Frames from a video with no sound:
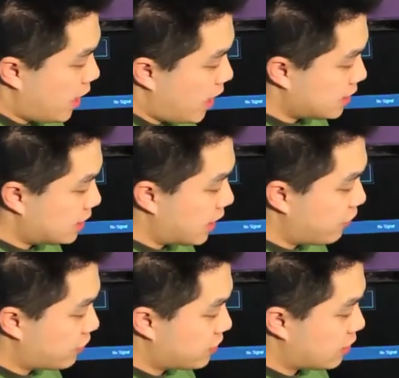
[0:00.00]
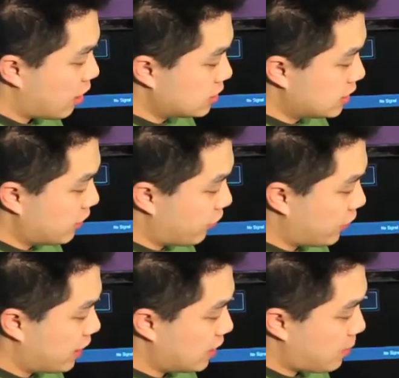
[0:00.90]
and they only differ
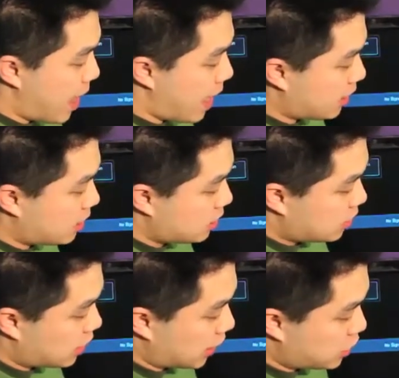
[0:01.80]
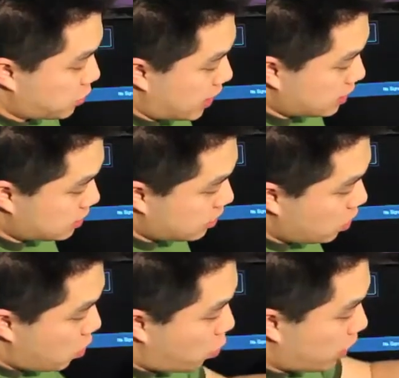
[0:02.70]
in the back, the connection wise.
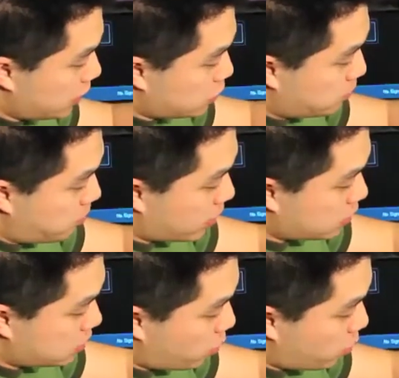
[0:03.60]
One is punch